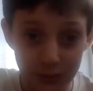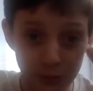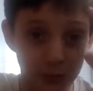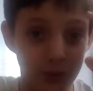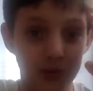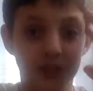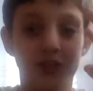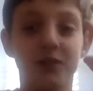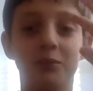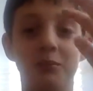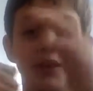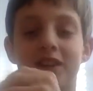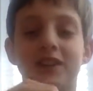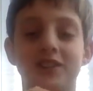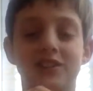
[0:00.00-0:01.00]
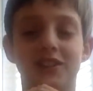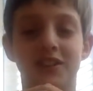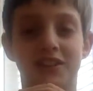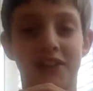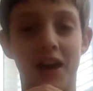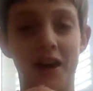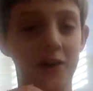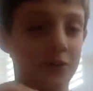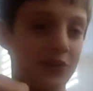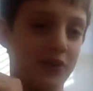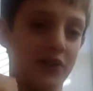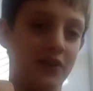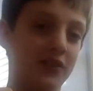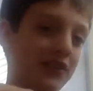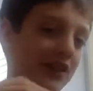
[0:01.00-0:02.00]
We're going to make it to
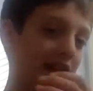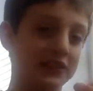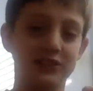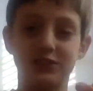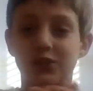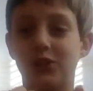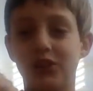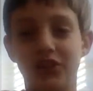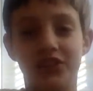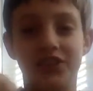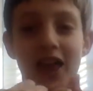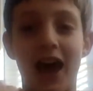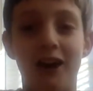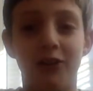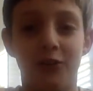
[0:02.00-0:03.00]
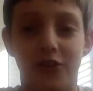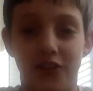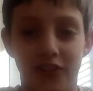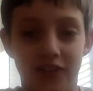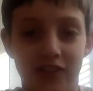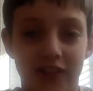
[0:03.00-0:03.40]
1,000. Next goal, 1,000.